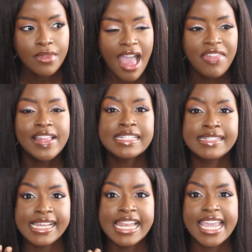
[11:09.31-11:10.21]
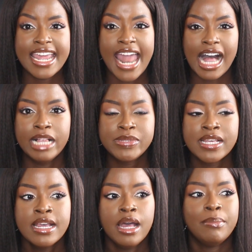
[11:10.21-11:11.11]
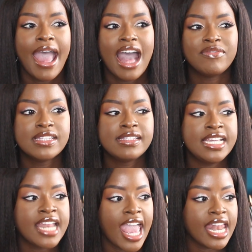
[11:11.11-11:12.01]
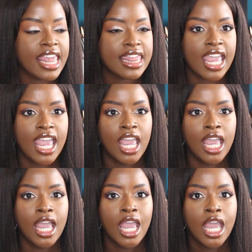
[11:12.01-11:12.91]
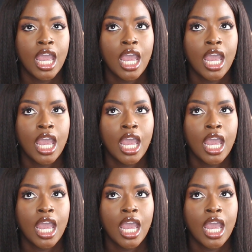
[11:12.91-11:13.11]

I think that sealing in helps, but I haven't seen anything